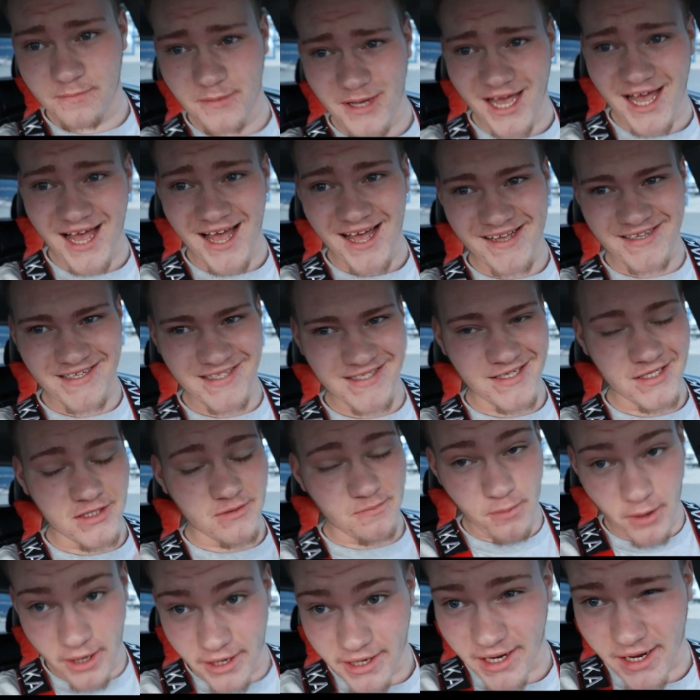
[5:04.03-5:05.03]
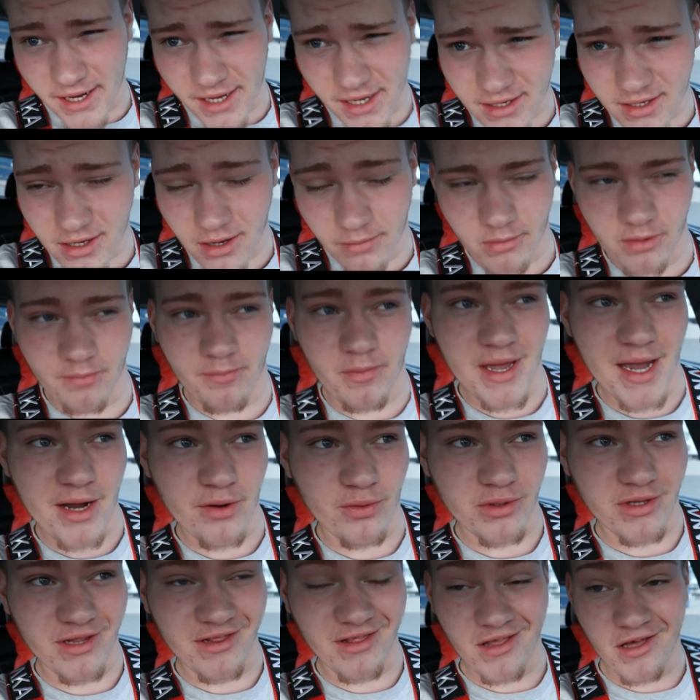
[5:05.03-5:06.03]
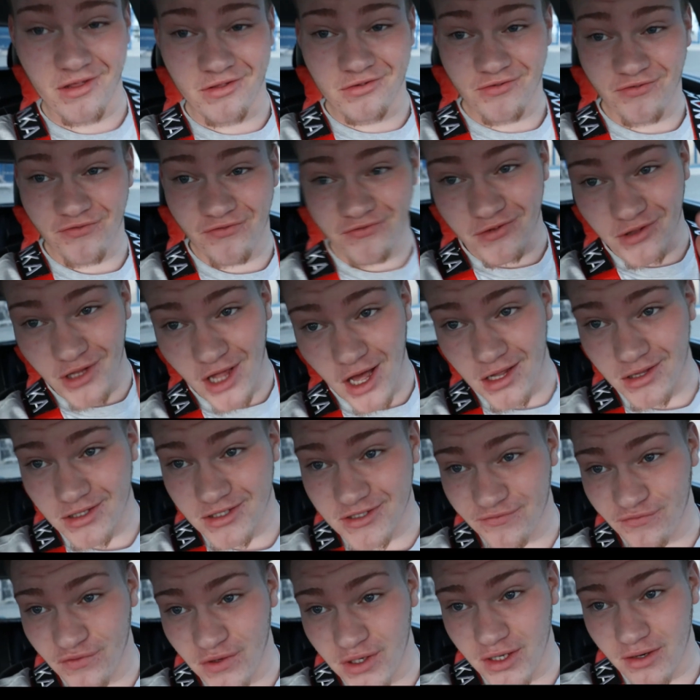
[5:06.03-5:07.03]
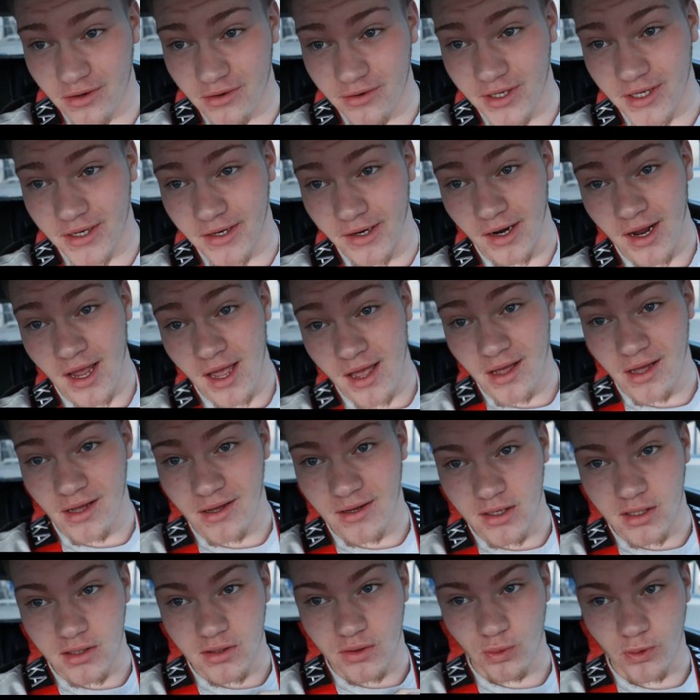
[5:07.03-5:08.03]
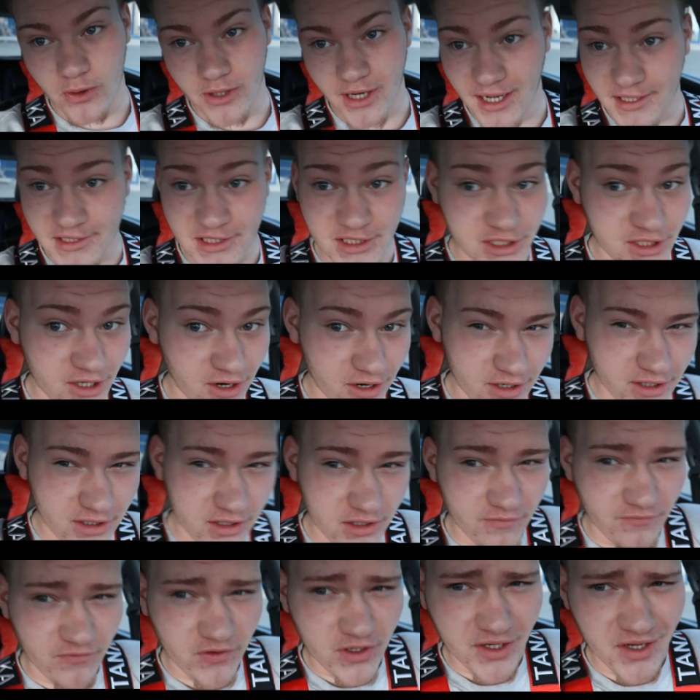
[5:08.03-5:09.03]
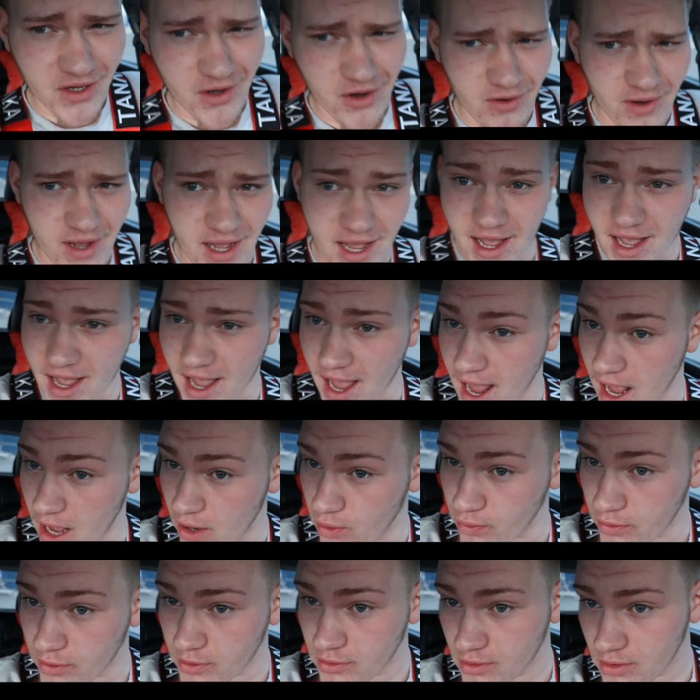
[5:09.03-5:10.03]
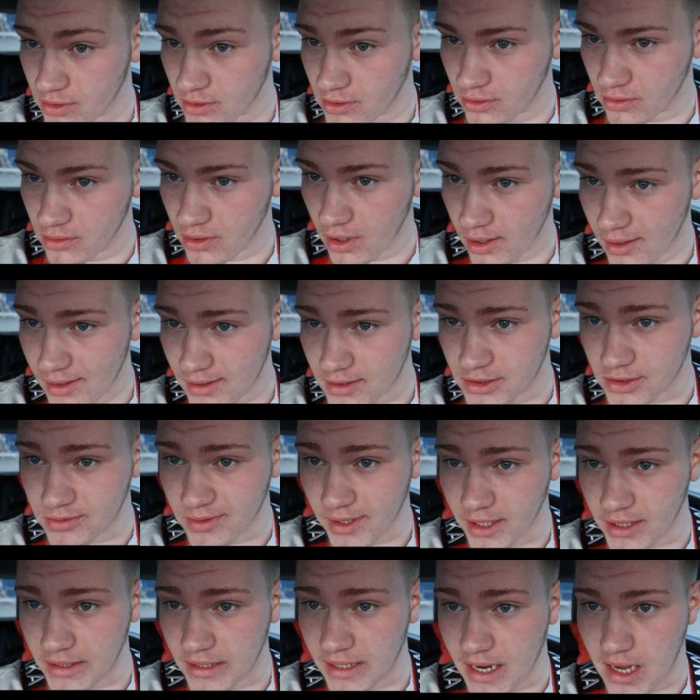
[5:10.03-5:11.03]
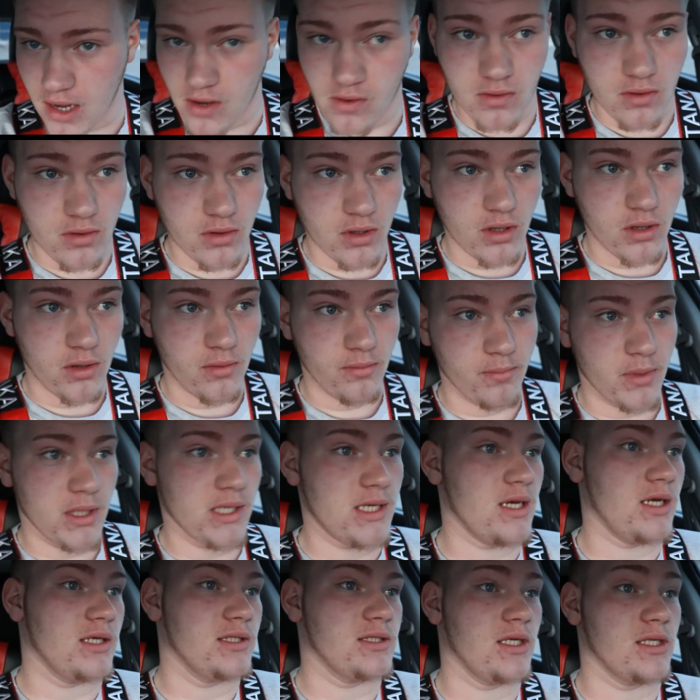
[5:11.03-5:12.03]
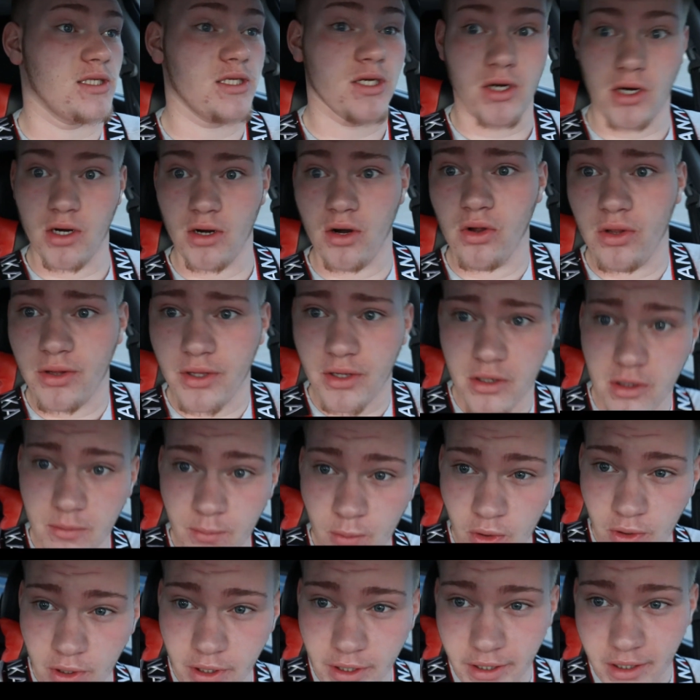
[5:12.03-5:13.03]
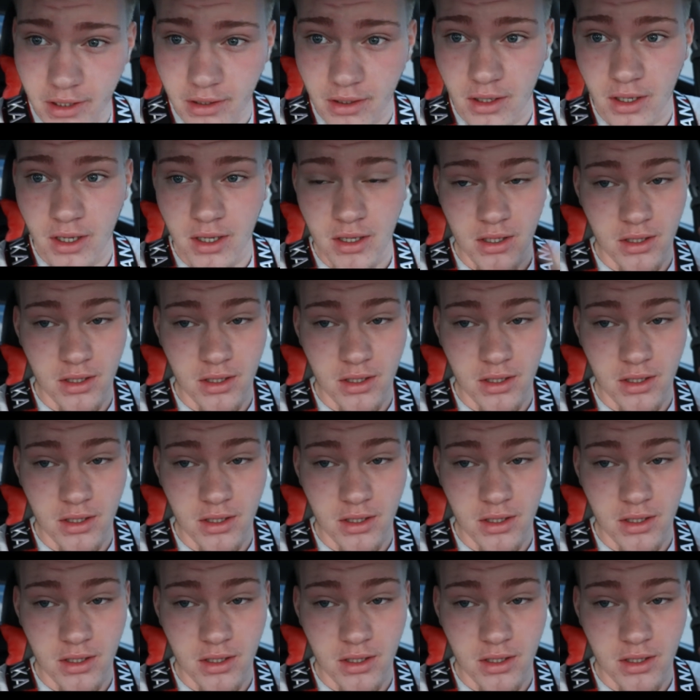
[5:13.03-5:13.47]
up, guys? It's Brainiac coming back with another flawless video here. We're not starting the video out in the garage right now because it's early in the morning.